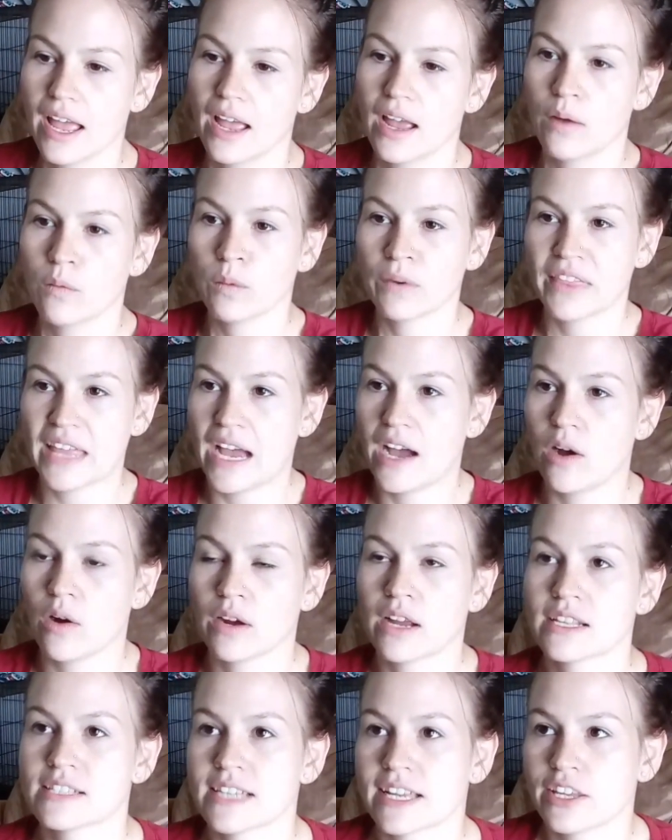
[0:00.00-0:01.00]
without,
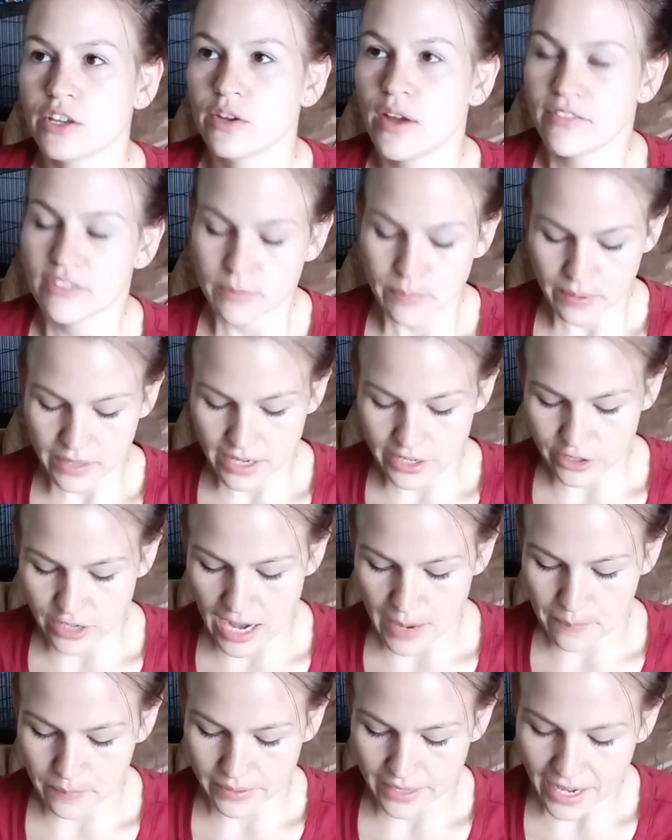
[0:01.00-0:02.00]
because like you have to put in your
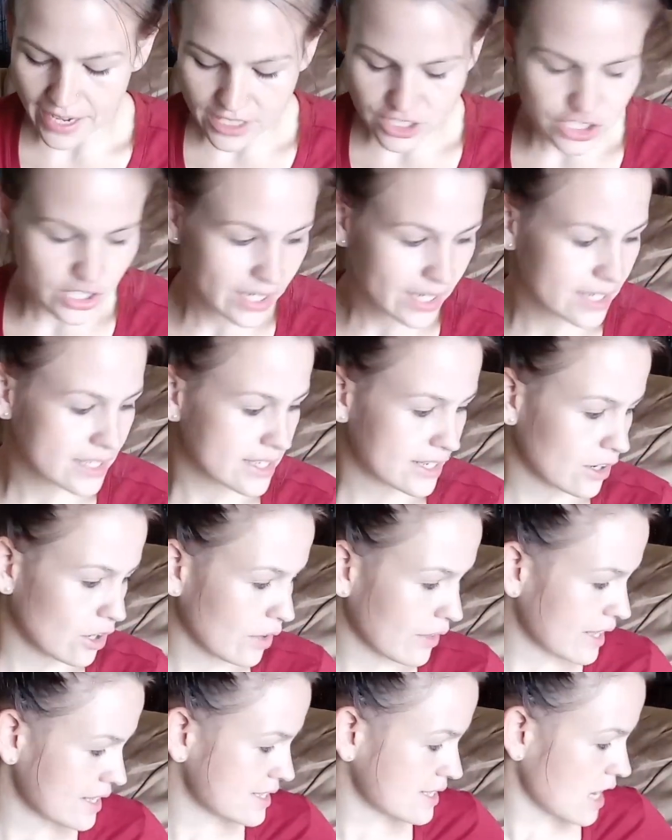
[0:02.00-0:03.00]
applications and all
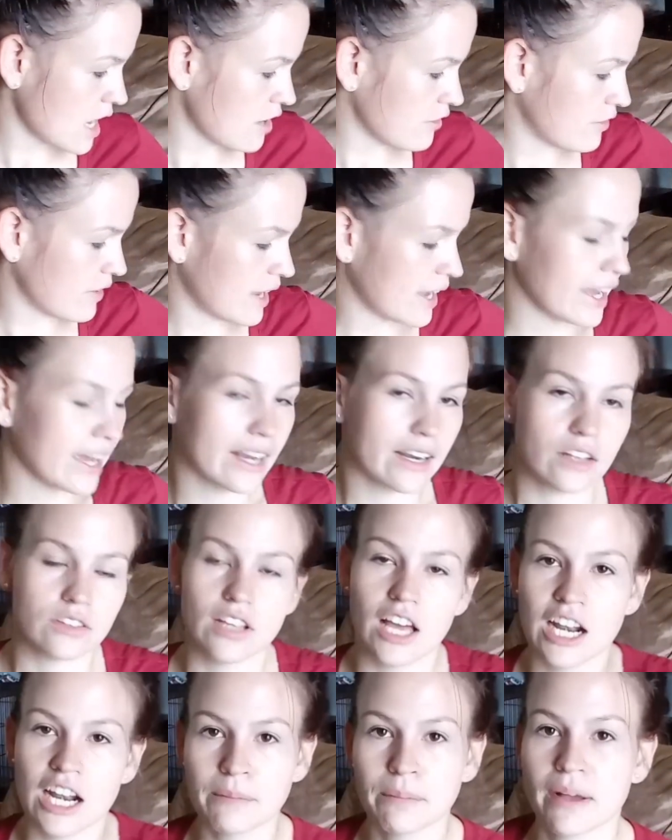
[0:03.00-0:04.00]
that stuff, and a lot
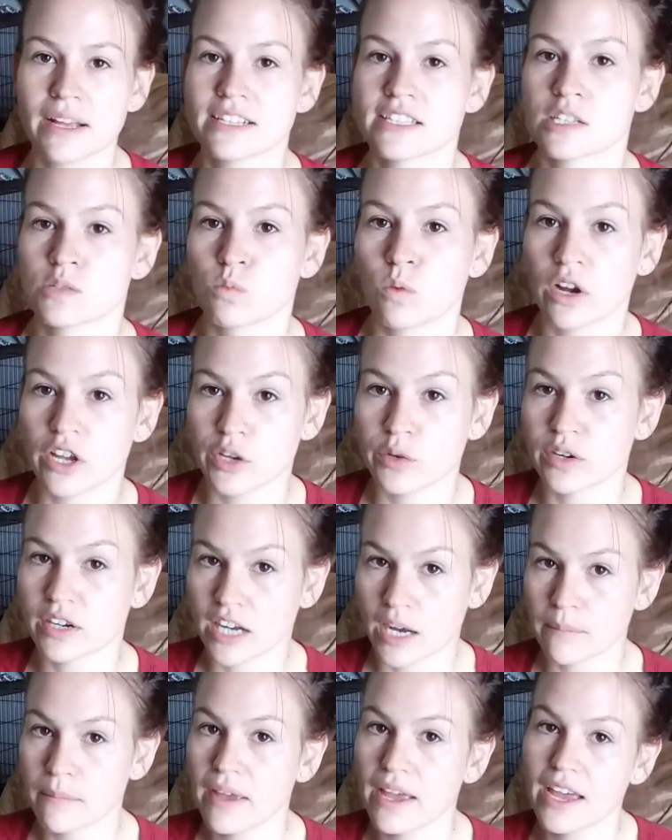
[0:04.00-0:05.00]
of places want you to
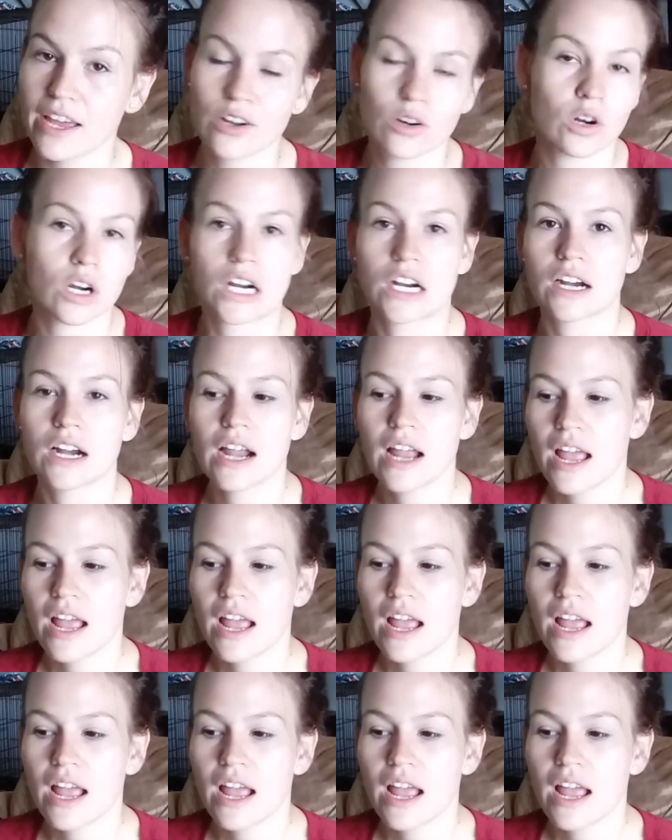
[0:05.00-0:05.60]
come in or